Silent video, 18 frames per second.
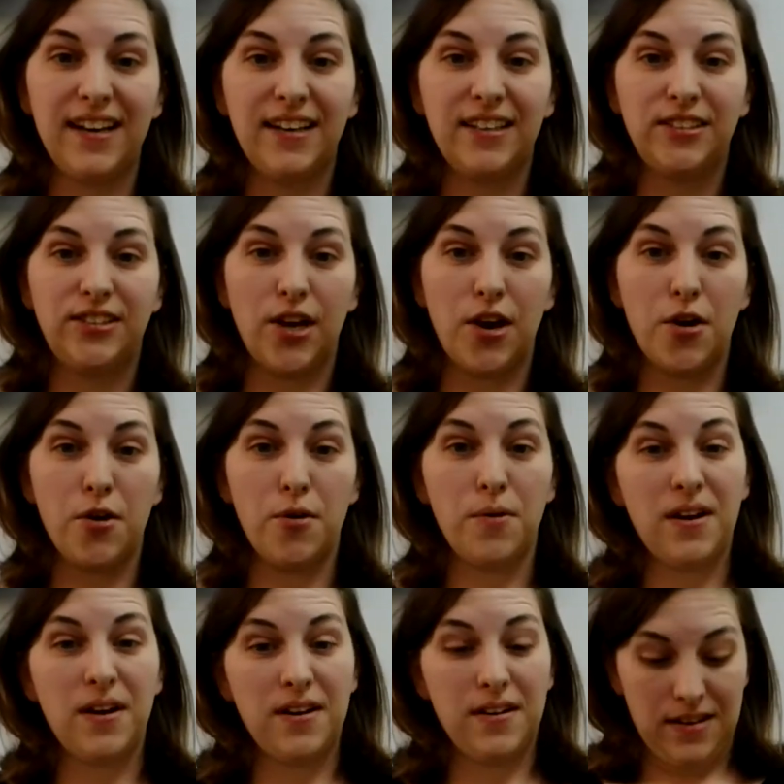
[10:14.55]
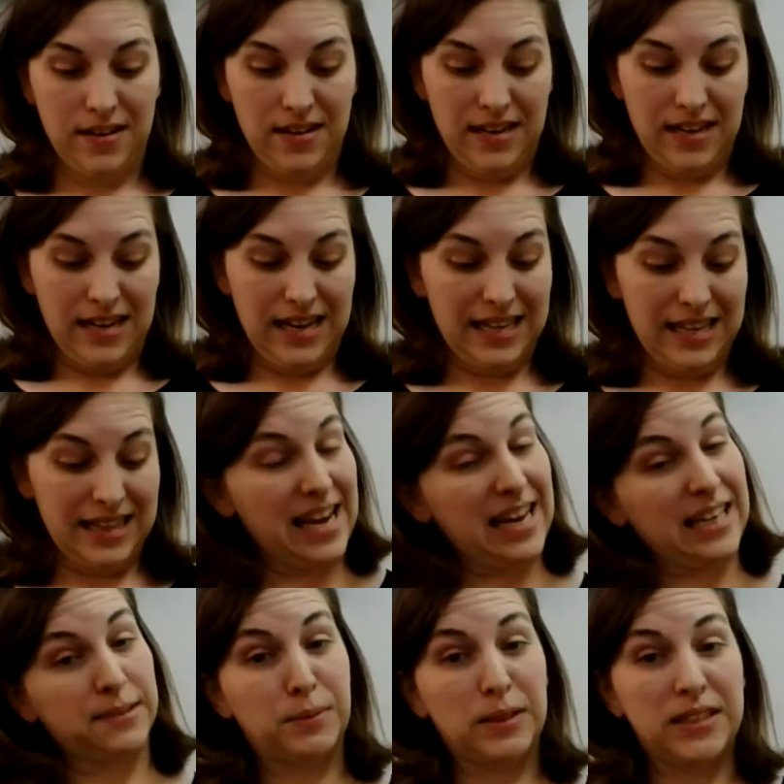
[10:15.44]
So in the
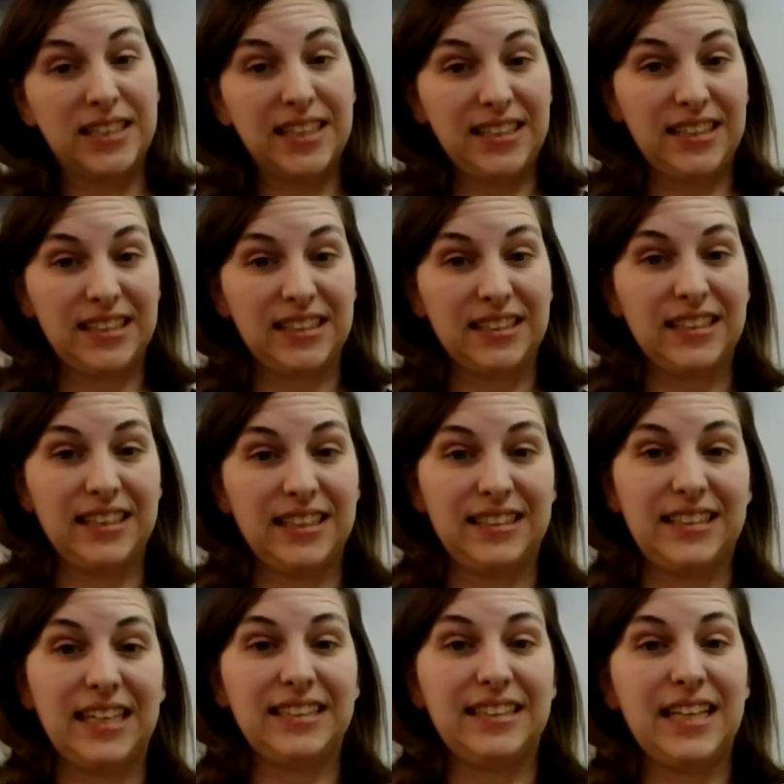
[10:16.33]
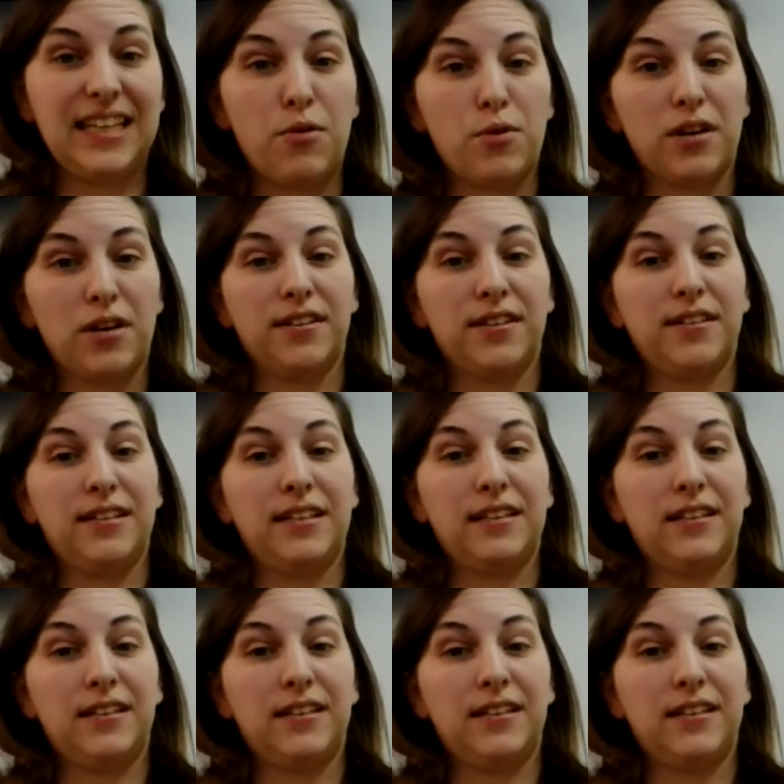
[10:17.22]
exposition, it says they were